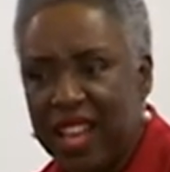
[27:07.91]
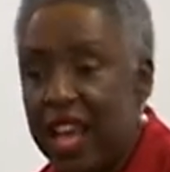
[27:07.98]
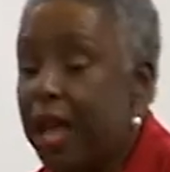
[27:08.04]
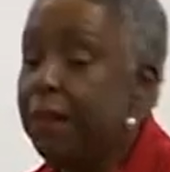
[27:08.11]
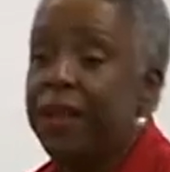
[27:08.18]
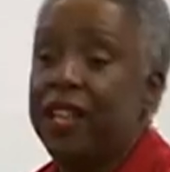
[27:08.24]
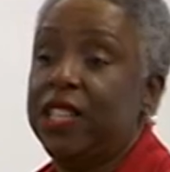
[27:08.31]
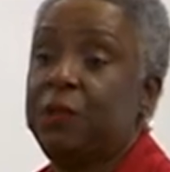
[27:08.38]
I
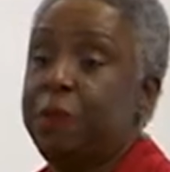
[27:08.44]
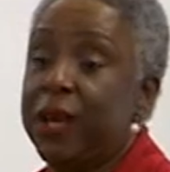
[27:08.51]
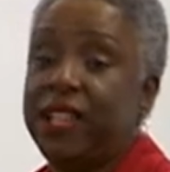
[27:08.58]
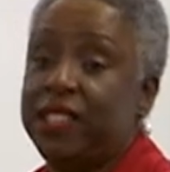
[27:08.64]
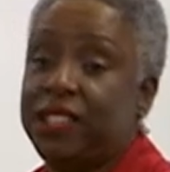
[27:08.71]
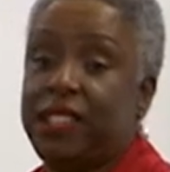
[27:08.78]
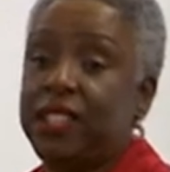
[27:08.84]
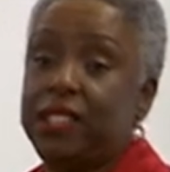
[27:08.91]
mean,
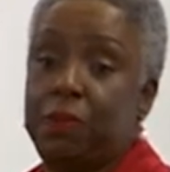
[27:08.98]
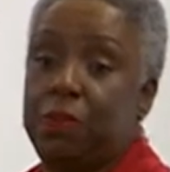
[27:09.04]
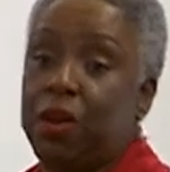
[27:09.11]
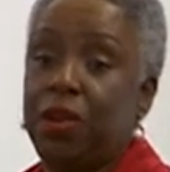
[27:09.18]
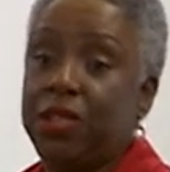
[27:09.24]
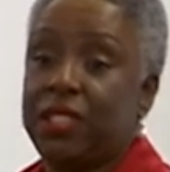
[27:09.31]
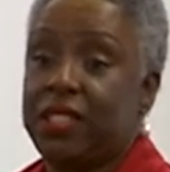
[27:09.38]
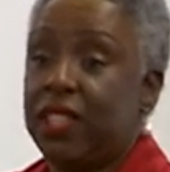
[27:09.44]
especially since
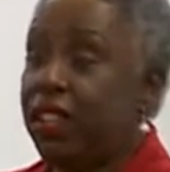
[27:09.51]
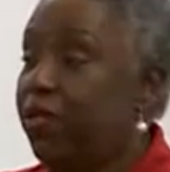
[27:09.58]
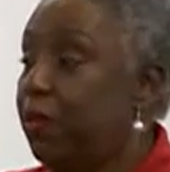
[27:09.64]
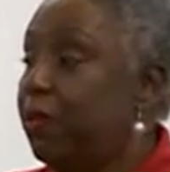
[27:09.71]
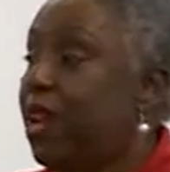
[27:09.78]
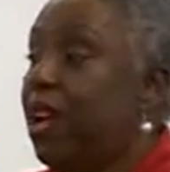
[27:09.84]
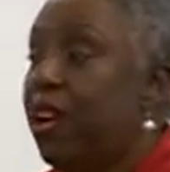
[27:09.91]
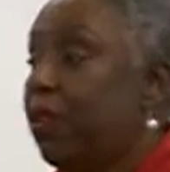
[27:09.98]
most of
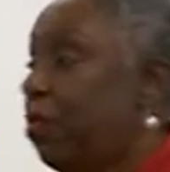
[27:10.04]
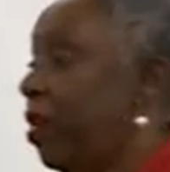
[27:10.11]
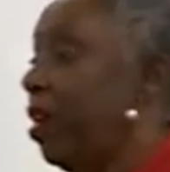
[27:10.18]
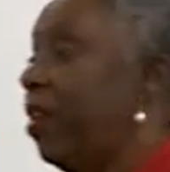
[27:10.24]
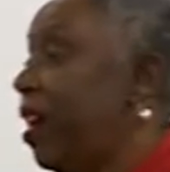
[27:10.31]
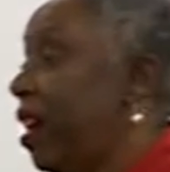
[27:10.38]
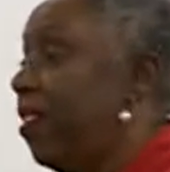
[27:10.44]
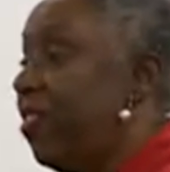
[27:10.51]
them
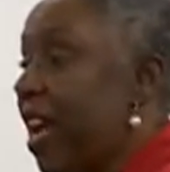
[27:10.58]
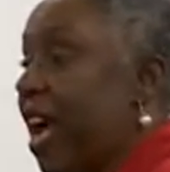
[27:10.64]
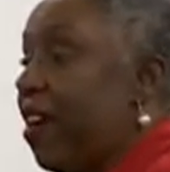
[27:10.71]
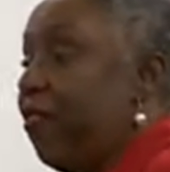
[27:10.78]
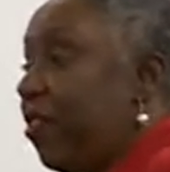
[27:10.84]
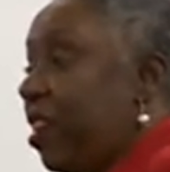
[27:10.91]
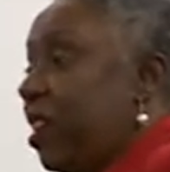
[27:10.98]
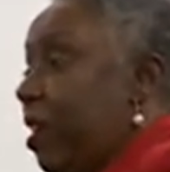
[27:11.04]
were of
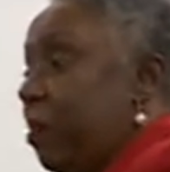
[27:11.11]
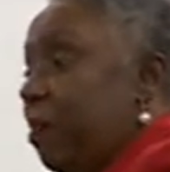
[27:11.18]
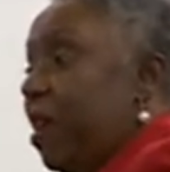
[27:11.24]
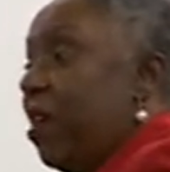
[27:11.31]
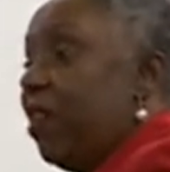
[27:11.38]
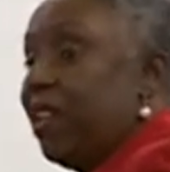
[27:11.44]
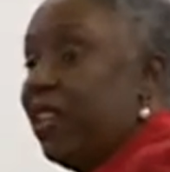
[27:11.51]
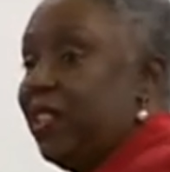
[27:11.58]
African
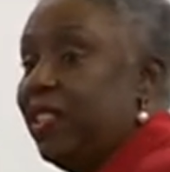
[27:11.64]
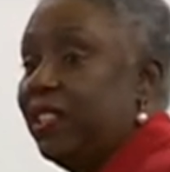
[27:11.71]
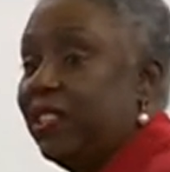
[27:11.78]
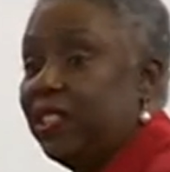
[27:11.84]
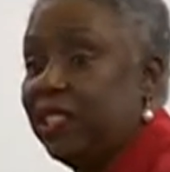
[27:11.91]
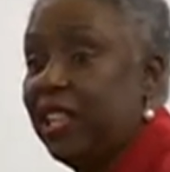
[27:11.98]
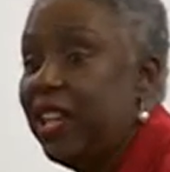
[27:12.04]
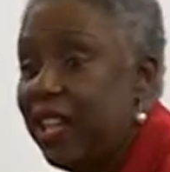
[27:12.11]
American
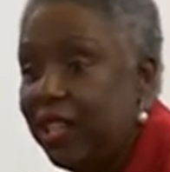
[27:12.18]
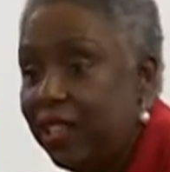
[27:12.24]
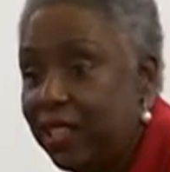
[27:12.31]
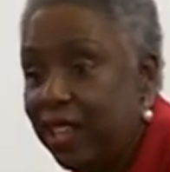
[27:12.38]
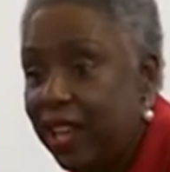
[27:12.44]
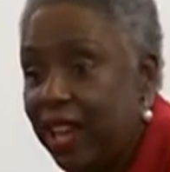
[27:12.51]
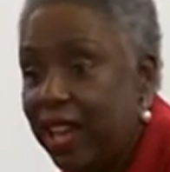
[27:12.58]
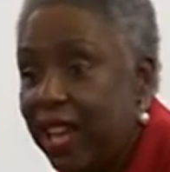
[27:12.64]
descent,
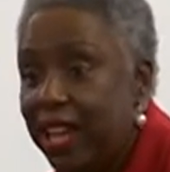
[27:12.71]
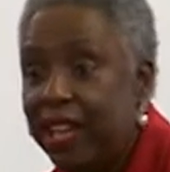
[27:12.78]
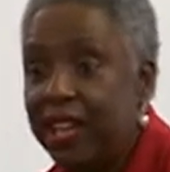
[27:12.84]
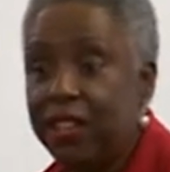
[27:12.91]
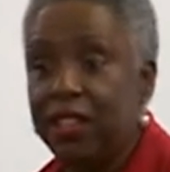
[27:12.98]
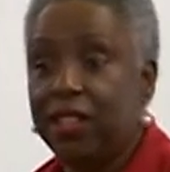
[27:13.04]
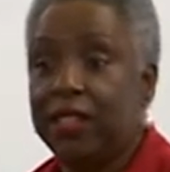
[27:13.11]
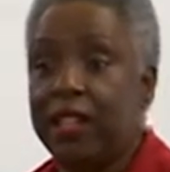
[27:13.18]
and
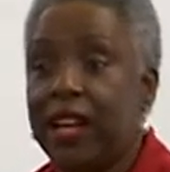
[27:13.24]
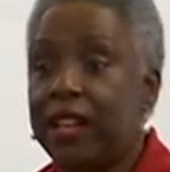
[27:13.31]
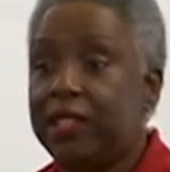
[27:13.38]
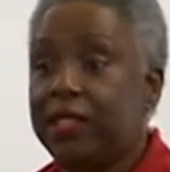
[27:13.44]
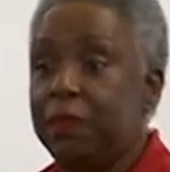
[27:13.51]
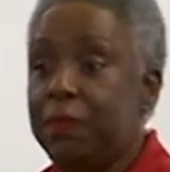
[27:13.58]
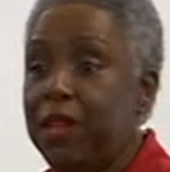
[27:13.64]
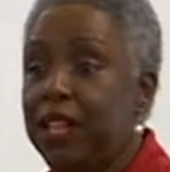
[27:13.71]
it looked like
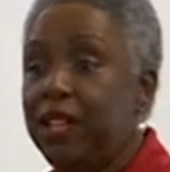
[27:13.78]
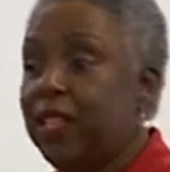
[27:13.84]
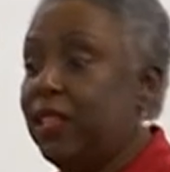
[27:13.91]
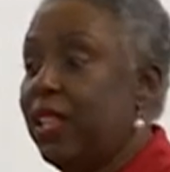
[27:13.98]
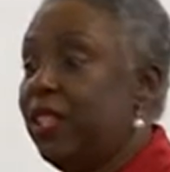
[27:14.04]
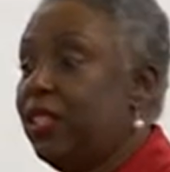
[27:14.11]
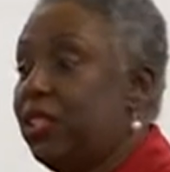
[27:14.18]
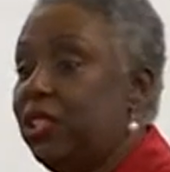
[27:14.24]
to me that
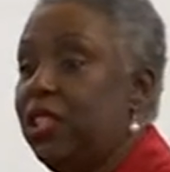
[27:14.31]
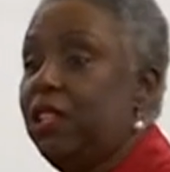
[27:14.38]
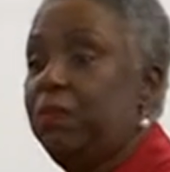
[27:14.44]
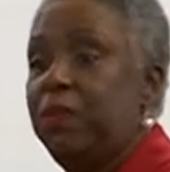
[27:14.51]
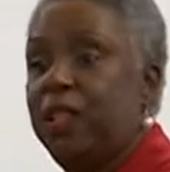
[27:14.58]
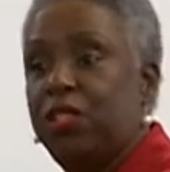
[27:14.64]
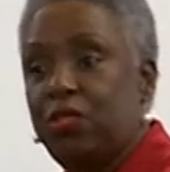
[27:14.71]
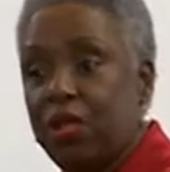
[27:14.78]
they should
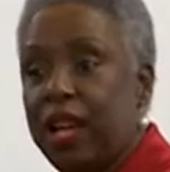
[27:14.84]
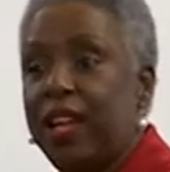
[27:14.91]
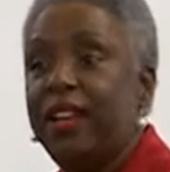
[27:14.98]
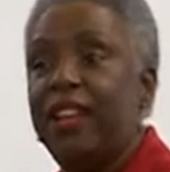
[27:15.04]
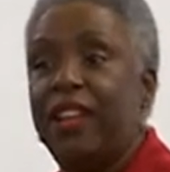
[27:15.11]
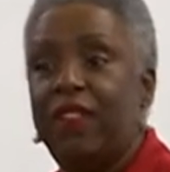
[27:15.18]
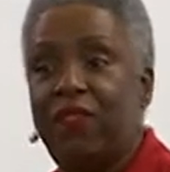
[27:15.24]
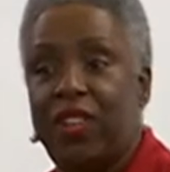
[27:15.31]
be trying
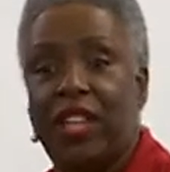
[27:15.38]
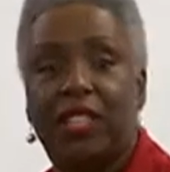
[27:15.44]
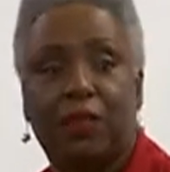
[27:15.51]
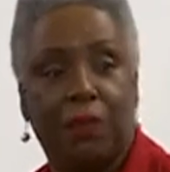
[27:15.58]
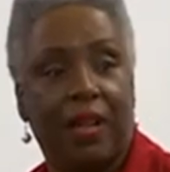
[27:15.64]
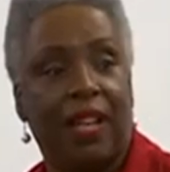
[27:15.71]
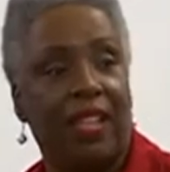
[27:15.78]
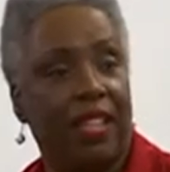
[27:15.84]
to invest
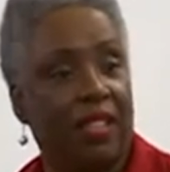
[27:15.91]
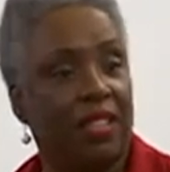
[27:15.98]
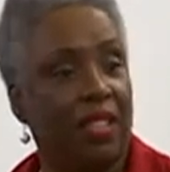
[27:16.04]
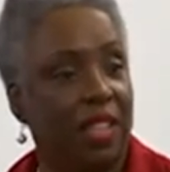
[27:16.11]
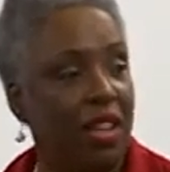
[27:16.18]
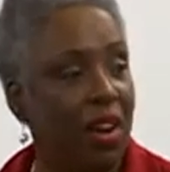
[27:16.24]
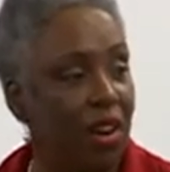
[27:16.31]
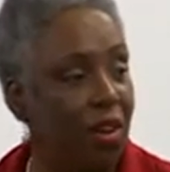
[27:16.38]
money into
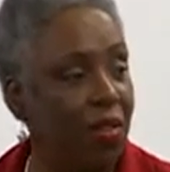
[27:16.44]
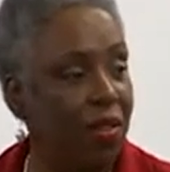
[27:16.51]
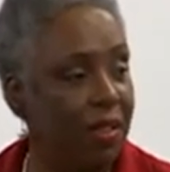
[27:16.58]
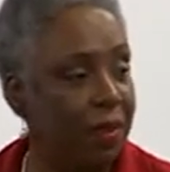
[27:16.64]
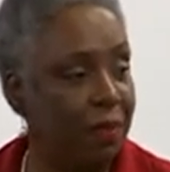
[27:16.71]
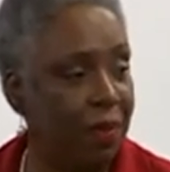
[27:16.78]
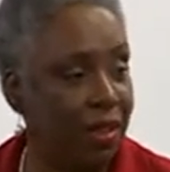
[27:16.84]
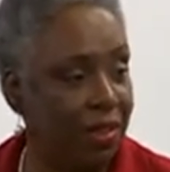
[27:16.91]
their own
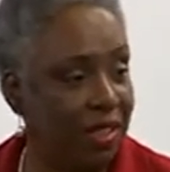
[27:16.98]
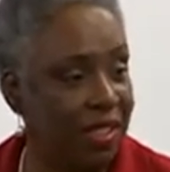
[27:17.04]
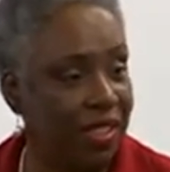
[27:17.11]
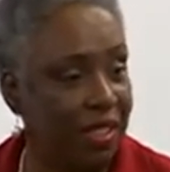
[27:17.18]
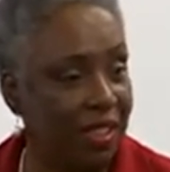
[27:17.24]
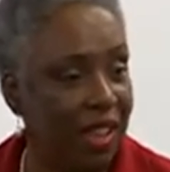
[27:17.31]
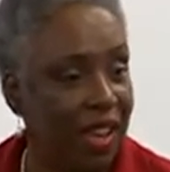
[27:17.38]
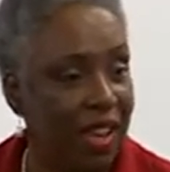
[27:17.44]

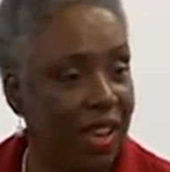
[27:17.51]
community.